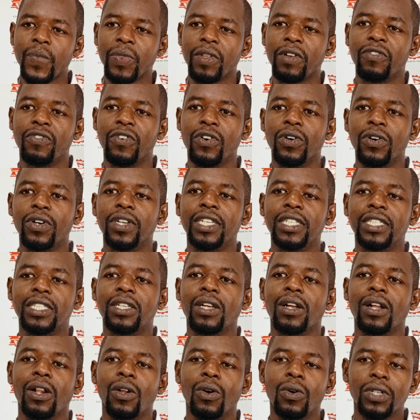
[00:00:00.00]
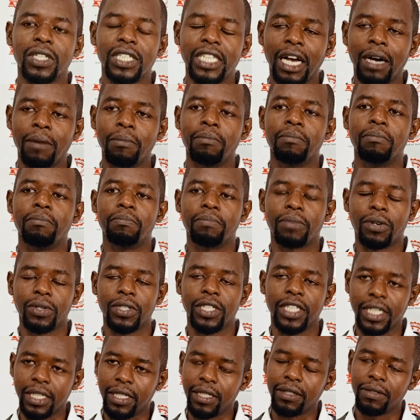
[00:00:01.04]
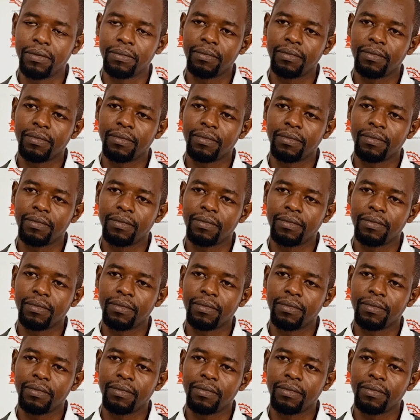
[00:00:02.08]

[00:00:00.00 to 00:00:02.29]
for its long-term projects.